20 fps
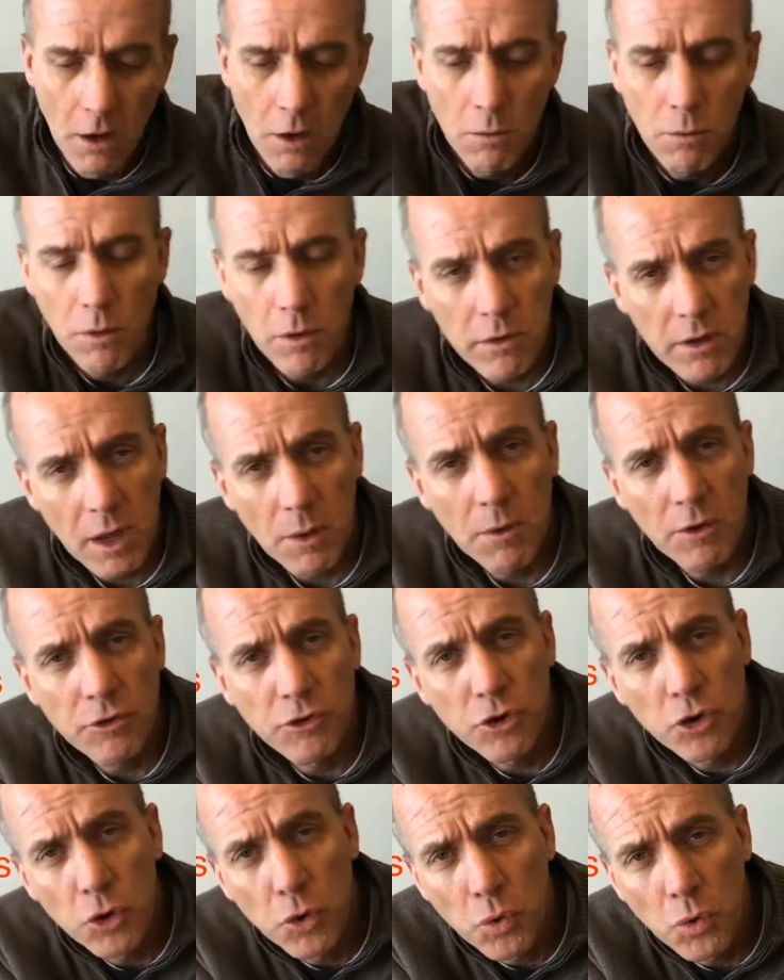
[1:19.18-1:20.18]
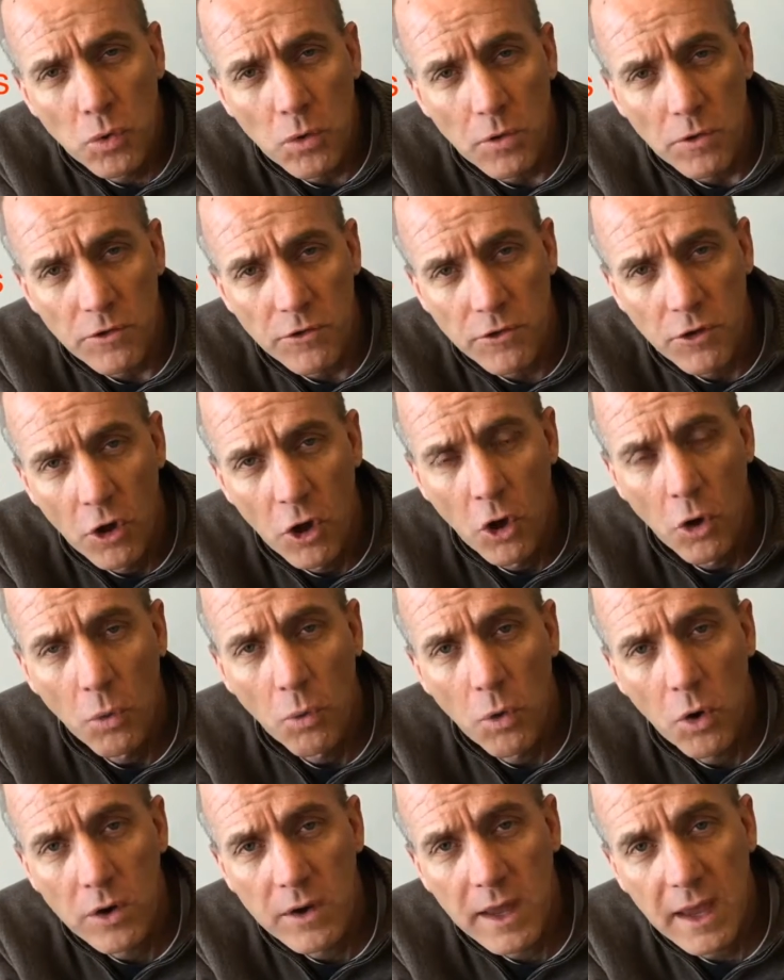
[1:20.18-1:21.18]
working with tools,
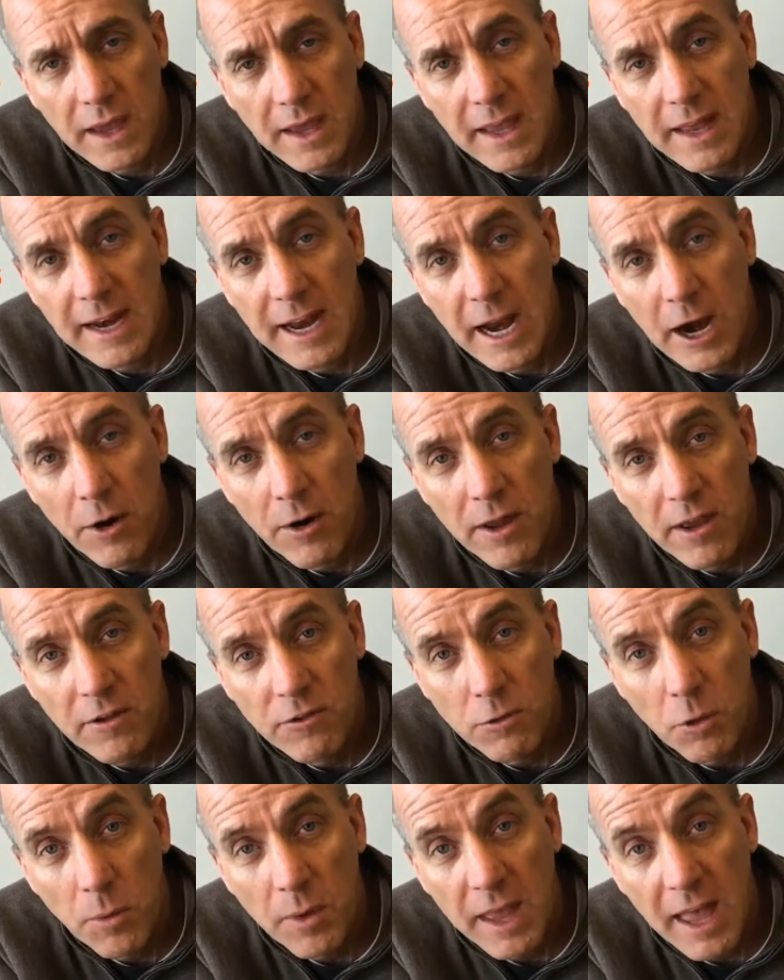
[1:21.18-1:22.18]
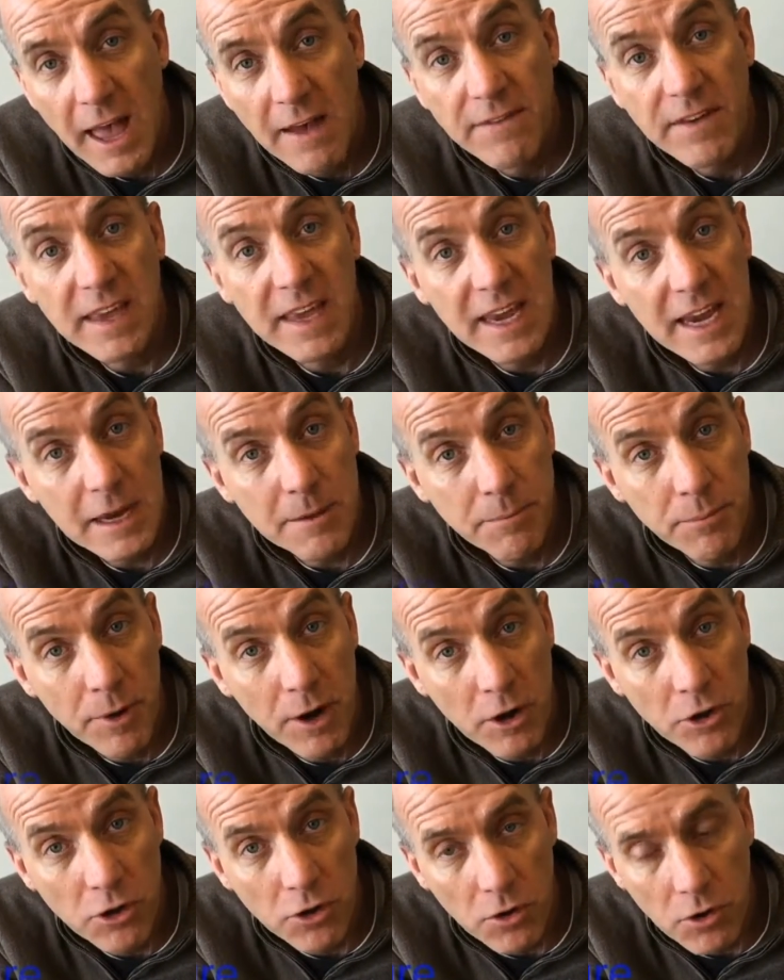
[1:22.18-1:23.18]
working in areas where we have heat
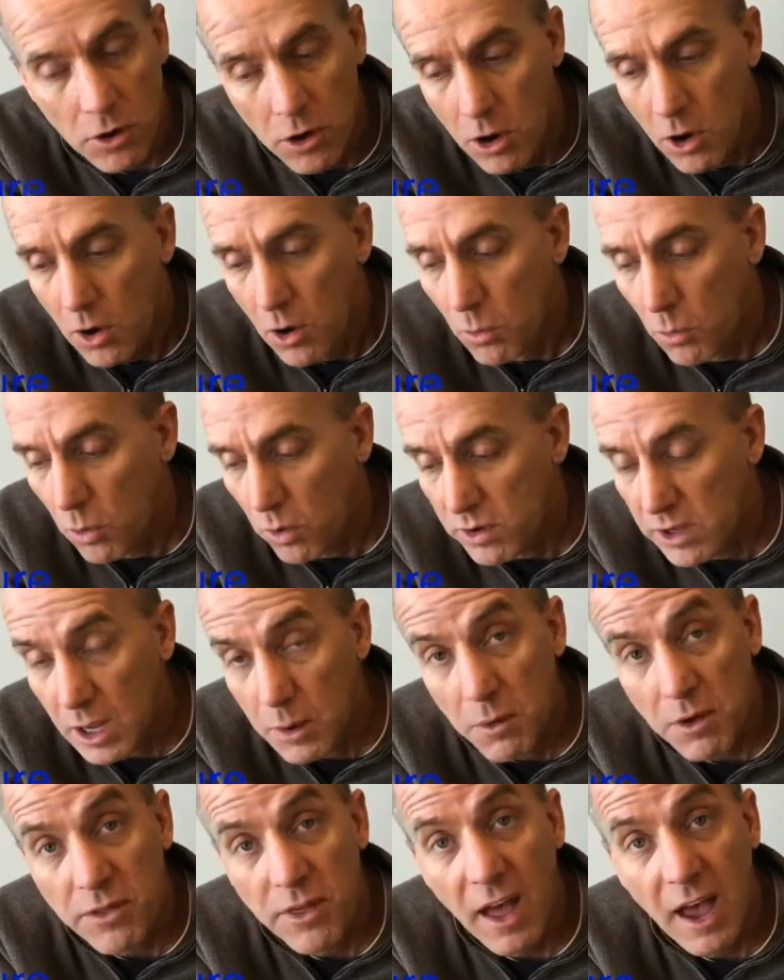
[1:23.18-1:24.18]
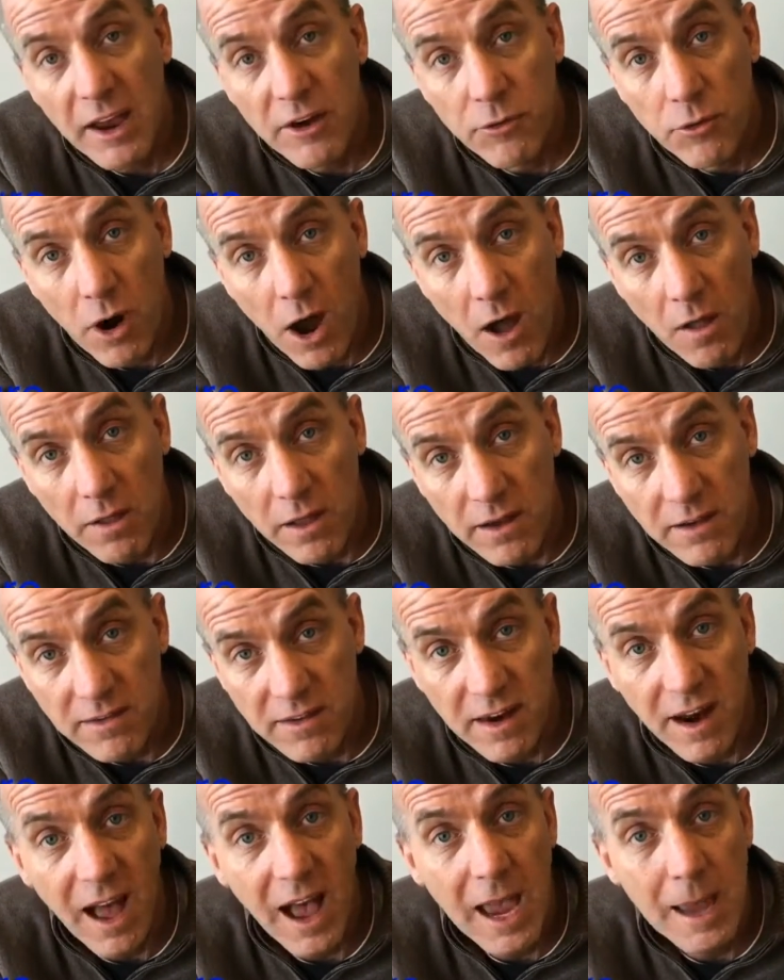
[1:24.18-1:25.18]
pressure, working with hydraulics
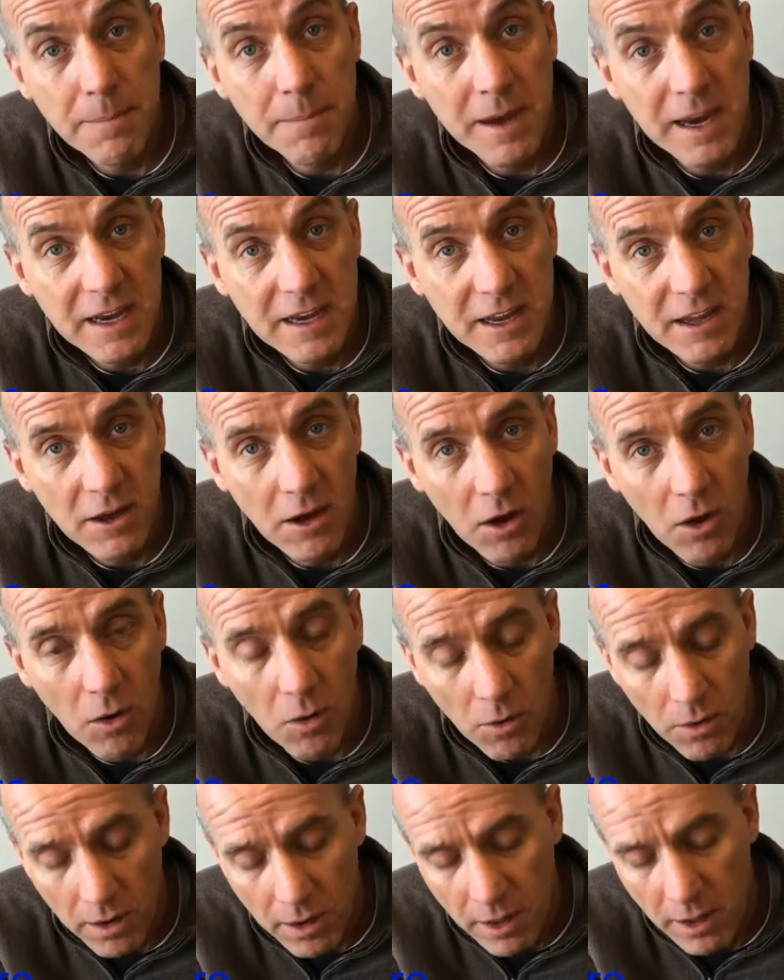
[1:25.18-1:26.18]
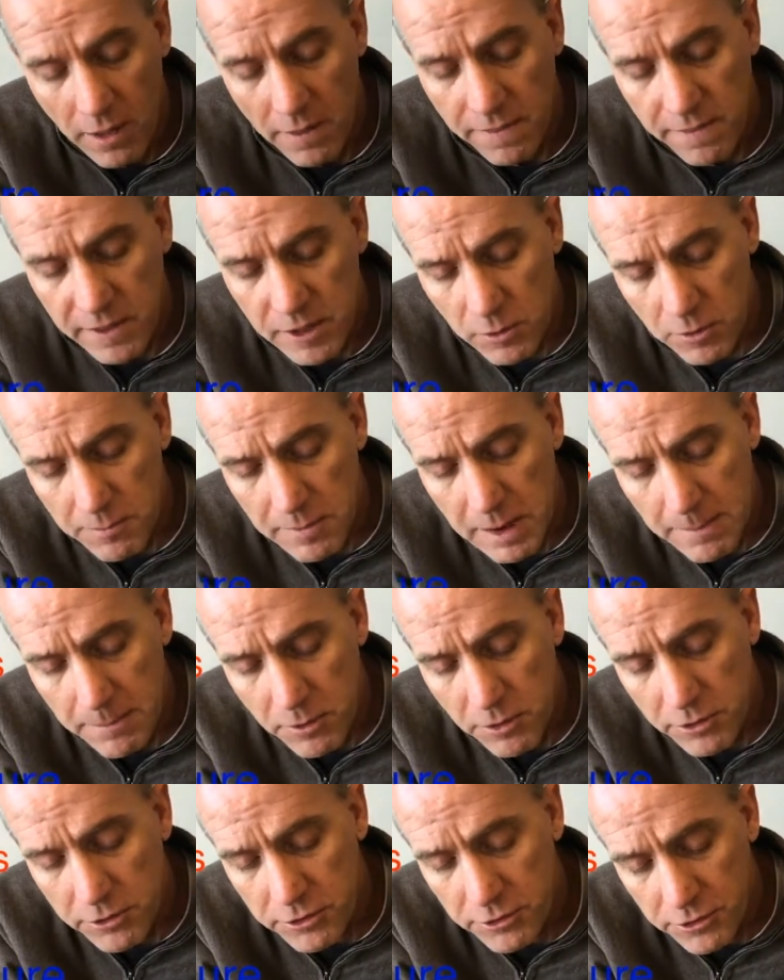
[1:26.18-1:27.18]
and high PTO, that you
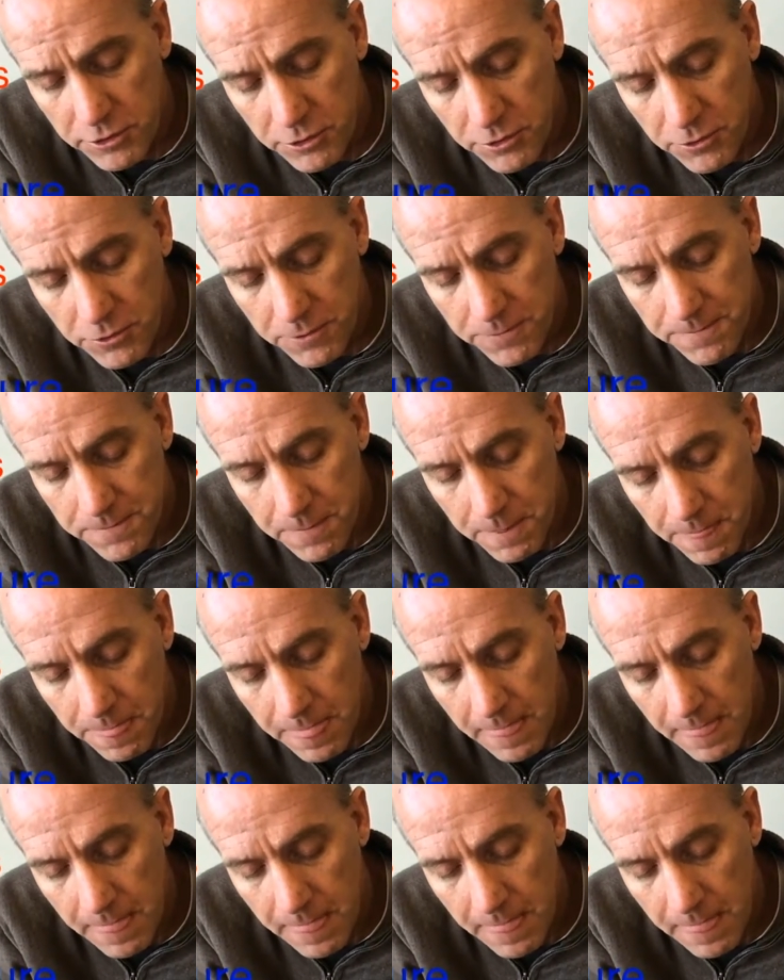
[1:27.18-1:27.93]
remember to